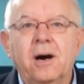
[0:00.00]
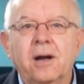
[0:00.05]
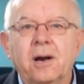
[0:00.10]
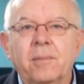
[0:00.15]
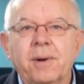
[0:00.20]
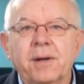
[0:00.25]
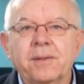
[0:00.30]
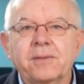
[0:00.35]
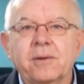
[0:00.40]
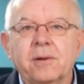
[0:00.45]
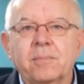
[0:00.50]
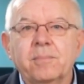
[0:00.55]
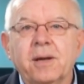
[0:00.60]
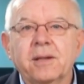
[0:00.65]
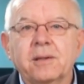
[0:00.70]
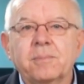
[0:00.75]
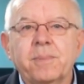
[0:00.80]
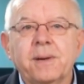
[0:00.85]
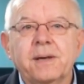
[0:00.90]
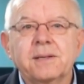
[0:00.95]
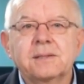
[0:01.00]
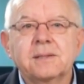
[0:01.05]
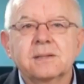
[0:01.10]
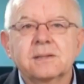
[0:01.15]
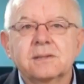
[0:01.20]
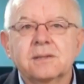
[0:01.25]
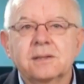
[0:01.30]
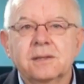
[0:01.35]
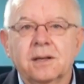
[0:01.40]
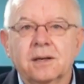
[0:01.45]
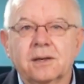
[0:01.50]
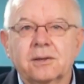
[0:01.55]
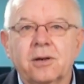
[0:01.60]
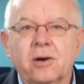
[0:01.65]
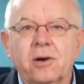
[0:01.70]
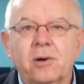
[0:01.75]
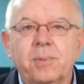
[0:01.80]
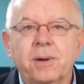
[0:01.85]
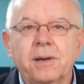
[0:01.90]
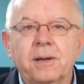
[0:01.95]
On a month-on-month basis, in
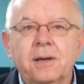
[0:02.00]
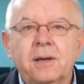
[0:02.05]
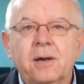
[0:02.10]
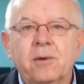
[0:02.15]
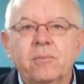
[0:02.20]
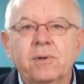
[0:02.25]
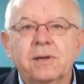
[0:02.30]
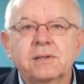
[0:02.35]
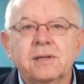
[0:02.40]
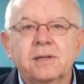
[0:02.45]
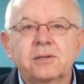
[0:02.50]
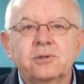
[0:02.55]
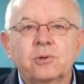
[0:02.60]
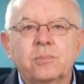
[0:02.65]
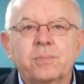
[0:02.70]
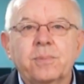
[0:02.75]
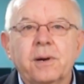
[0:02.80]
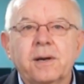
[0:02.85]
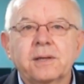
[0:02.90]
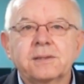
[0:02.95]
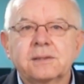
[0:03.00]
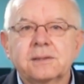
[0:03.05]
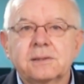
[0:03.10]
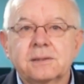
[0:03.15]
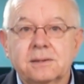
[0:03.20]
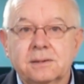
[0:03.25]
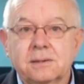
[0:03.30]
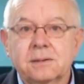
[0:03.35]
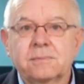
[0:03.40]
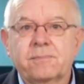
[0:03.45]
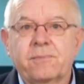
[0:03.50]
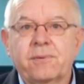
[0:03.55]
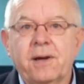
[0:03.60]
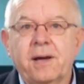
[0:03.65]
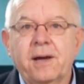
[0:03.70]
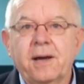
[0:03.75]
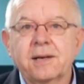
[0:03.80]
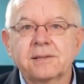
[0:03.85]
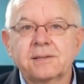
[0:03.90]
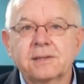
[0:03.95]
October, residential prices for
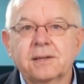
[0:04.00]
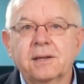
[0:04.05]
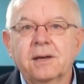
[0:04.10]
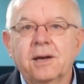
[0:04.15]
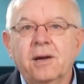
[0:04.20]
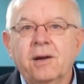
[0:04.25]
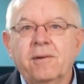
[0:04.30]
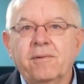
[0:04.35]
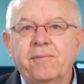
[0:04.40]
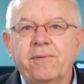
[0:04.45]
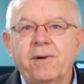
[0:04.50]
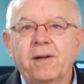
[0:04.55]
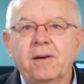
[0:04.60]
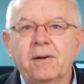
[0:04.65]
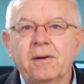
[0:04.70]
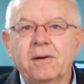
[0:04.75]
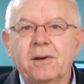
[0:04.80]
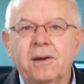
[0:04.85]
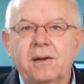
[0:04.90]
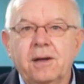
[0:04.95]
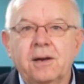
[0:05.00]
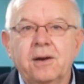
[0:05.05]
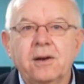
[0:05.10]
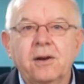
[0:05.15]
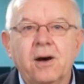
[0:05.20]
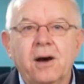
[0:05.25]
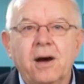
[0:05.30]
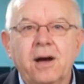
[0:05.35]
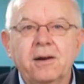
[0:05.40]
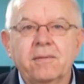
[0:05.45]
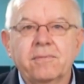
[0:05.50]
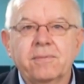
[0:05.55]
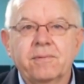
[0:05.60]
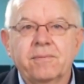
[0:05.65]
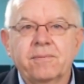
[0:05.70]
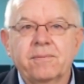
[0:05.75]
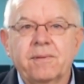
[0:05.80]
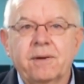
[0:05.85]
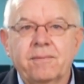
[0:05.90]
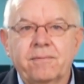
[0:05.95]
housing fell in 9 of
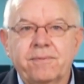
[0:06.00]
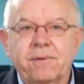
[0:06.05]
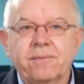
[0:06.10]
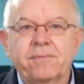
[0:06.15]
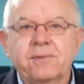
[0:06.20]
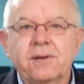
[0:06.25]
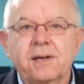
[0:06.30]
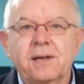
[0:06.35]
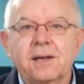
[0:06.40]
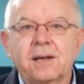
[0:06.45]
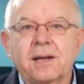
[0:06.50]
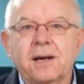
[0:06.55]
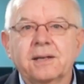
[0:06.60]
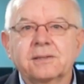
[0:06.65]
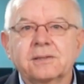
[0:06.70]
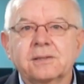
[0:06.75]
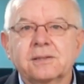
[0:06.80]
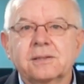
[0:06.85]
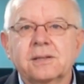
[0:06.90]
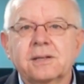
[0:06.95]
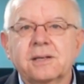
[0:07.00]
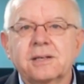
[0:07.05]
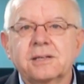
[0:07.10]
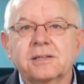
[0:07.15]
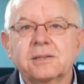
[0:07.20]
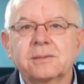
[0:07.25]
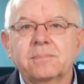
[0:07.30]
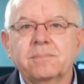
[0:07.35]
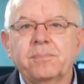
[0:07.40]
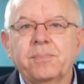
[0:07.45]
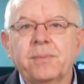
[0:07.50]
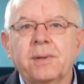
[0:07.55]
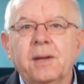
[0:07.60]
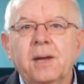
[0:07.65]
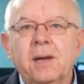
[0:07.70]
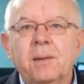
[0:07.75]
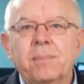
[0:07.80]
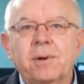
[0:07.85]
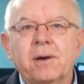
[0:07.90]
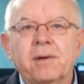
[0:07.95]
the 15 largest cities.
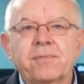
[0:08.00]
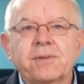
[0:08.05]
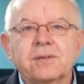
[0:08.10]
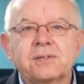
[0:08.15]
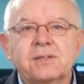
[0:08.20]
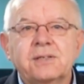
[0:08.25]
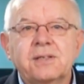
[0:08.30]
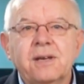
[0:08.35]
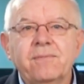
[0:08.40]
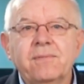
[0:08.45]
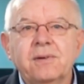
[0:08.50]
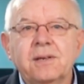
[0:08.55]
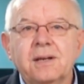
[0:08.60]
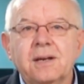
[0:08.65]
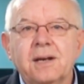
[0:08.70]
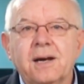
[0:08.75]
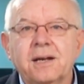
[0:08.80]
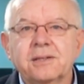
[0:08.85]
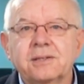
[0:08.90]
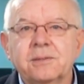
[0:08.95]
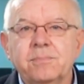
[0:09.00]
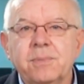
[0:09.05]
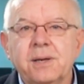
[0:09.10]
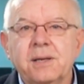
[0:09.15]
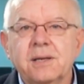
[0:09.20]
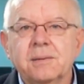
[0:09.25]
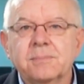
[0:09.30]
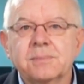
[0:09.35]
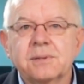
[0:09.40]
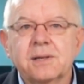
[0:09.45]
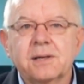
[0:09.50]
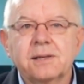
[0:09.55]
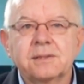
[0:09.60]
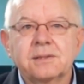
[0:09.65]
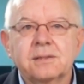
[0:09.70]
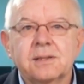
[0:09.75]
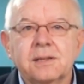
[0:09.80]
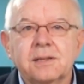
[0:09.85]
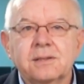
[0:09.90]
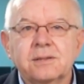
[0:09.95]
But of the 70 large and
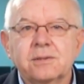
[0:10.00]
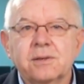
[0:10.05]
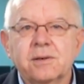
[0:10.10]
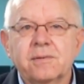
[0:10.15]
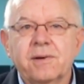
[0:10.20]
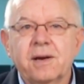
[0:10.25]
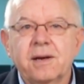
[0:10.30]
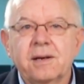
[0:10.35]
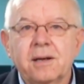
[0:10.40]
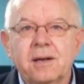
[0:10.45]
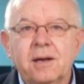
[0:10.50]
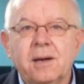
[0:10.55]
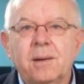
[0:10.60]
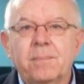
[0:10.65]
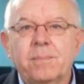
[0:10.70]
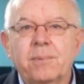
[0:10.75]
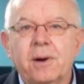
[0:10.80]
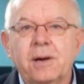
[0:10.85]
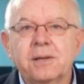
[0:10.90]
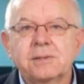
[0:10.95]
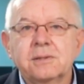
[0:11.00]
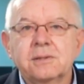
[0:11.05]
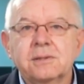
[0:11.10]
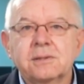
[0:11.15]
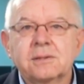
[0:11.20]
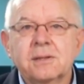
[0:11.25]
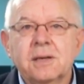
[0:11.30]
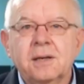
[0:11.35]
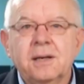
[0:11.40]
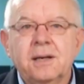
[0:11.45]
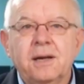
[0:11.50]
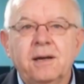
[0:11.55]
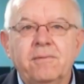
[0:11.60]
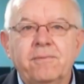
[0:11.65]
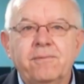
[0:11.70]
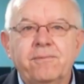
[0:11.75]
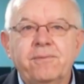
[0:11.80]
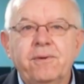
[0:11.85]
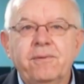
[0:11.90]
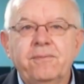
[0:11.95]
medium-sized cities surveyed, prices in
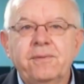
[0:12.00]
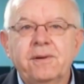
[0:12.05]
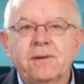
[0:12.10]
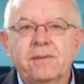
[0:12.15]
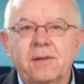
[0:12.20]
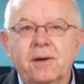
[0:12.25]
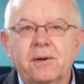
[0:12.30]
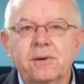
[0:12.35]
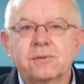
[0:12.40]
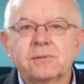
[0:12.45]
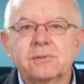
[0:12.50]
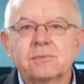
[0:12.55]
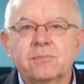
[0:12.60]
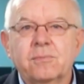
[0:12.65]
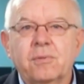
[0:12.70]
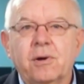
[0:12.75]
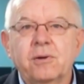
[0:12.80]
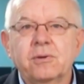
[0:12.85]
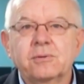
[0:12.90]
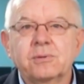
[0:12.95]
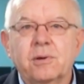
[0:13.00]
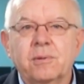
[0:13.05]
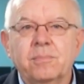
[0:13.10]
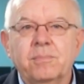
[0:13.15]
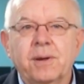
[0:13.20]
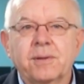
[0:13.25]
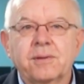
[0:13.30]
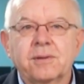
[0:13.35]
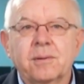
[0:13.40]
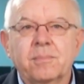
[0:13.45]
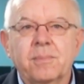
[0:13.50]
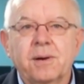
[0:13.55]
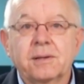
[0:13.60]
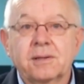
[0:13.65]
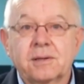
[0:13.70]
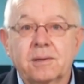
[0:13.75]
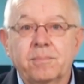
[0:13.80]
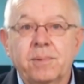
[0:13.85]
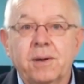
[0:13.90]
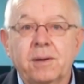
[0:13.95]
50 of those rose on
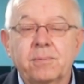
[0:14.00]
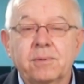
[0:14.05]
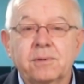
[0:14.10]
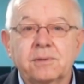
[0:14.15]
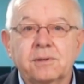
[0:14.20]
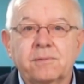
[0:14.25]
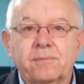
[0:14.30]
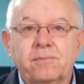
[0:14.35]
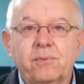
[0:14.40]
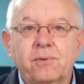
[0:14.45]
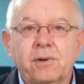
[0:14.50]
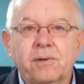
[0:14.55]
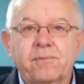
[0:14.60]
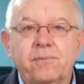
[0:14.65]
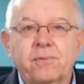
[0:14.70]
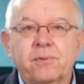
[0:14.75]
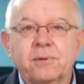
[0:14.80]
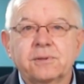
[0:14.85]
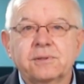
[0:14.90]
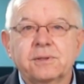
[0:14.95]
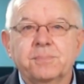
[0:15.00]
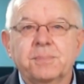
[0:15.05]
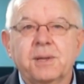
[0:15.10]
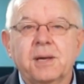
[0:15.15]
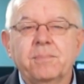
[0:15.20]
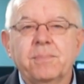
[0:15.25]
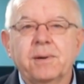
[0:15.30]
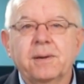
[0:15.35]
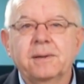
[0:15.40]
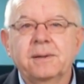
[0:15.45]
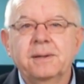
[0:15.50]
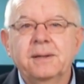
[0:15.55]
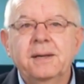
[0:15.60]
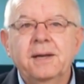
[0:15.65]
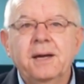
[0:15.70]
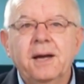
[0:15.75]
month-to-month compared with just 44 in September.